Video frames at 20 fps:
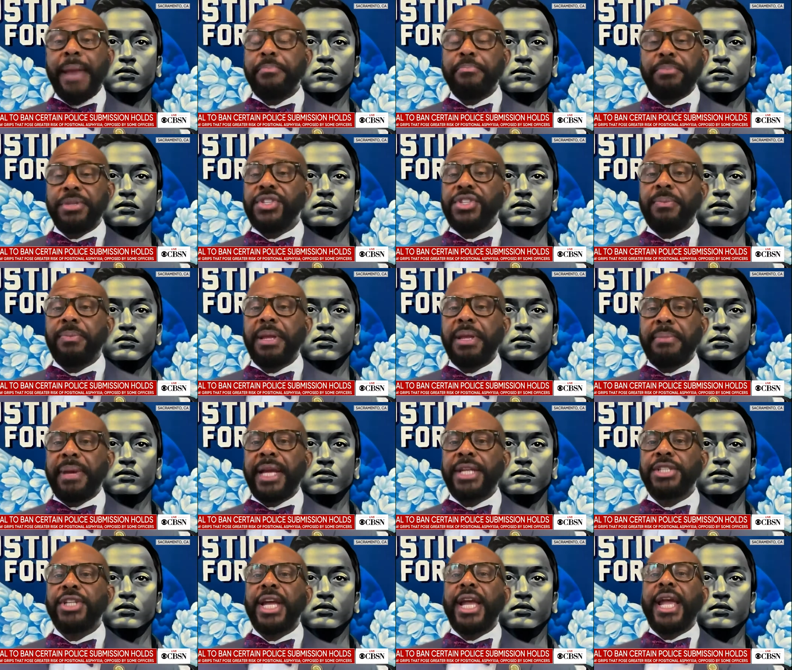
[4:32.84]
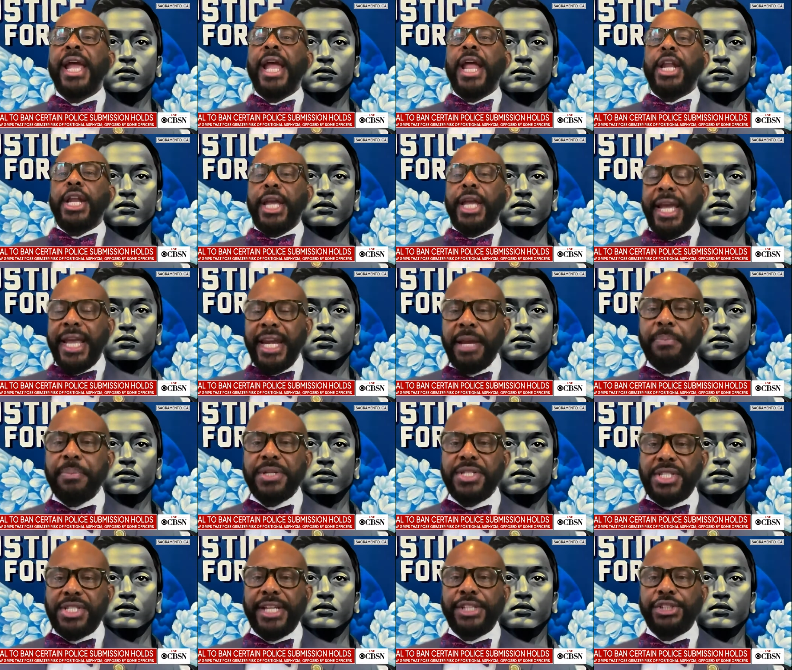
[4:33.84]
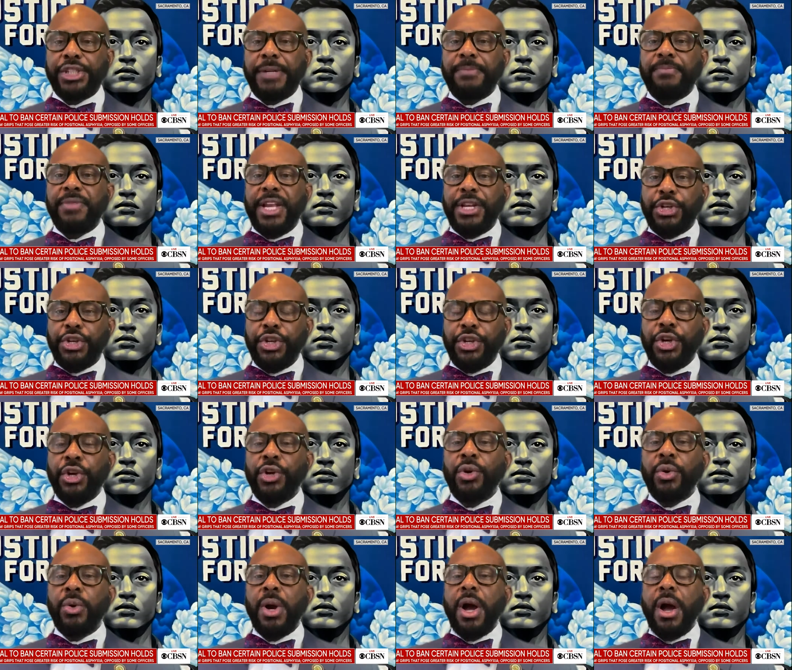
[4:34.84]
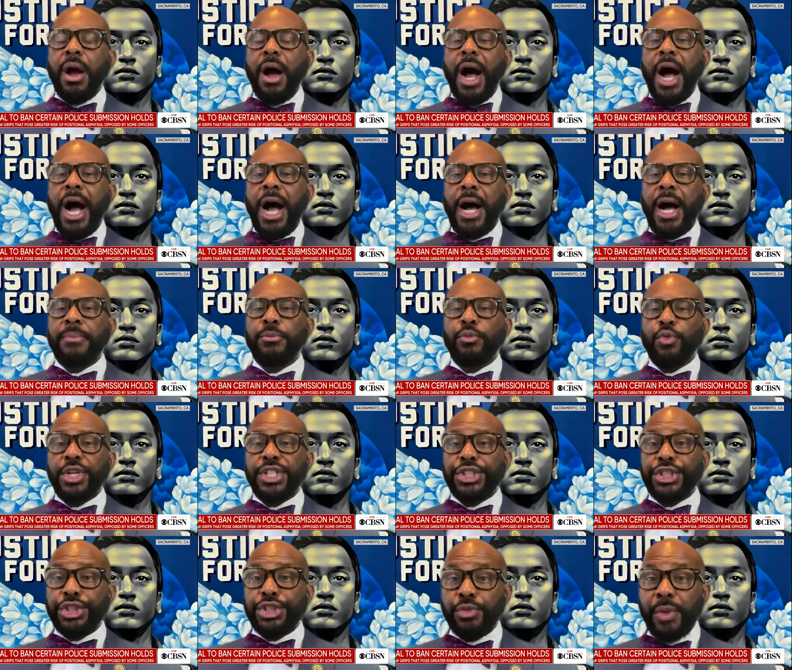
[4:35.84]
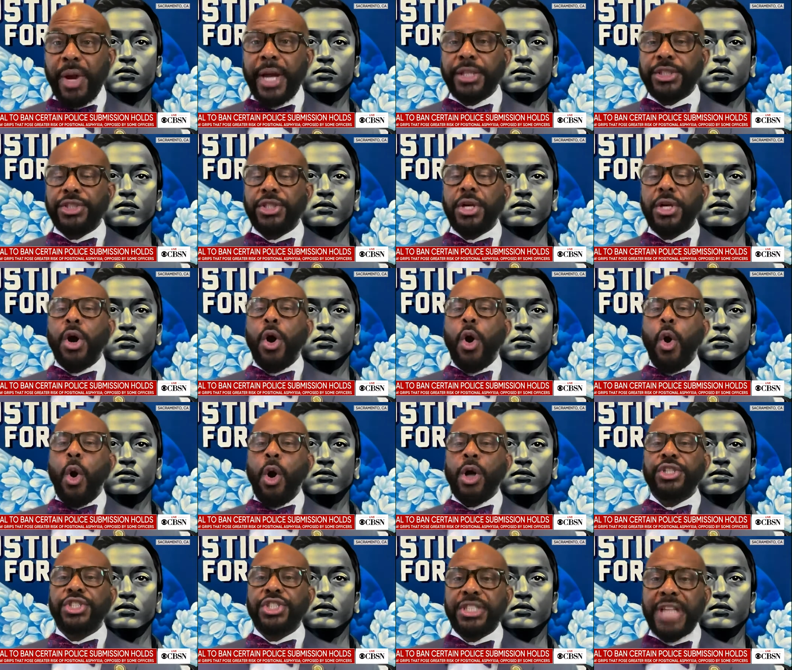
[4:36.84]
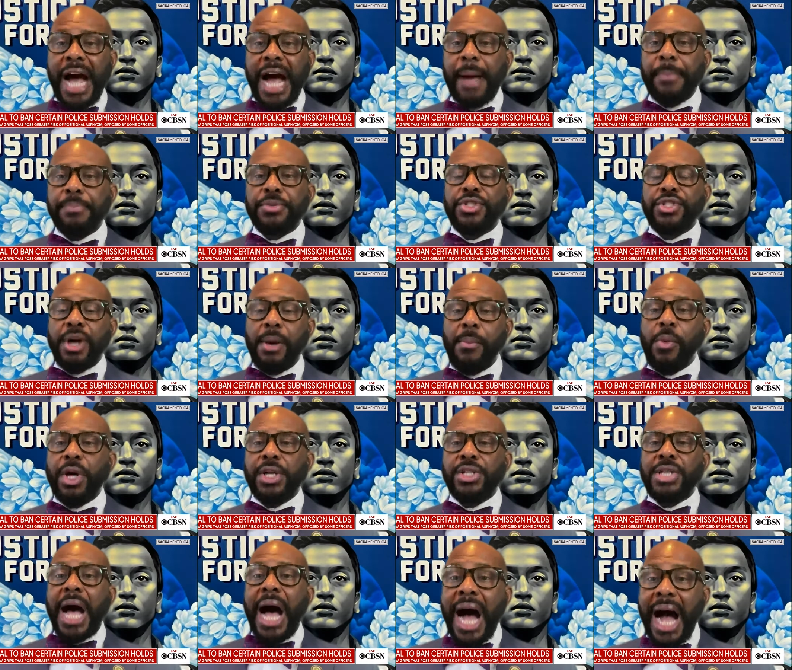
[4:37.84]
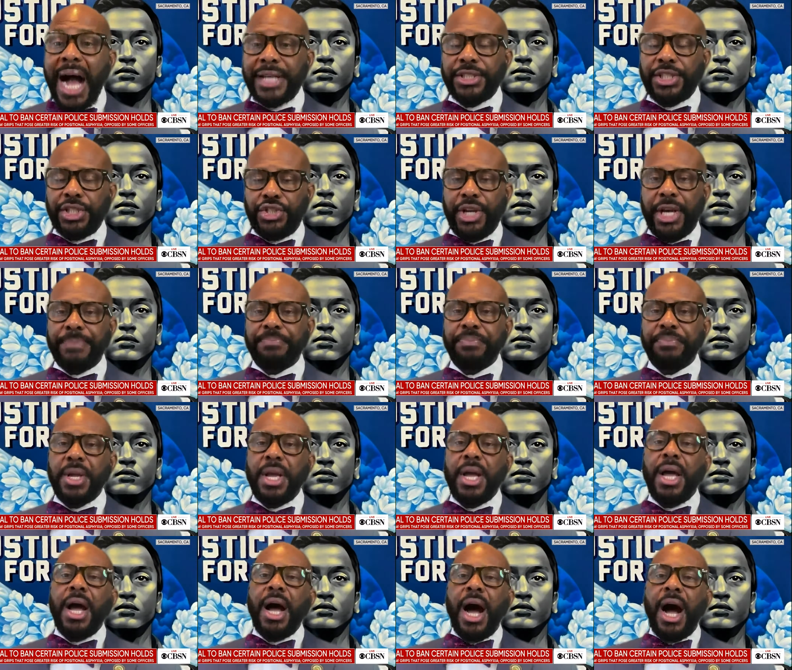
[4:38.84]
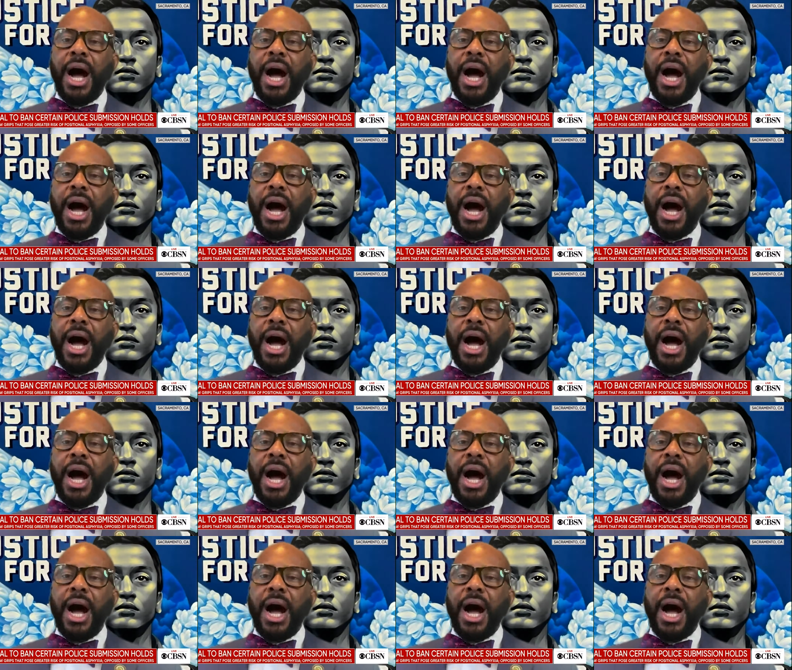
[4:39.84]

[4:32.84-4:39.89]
Speaker 1: which that simply means any position that you restricts or stops someone's oxygen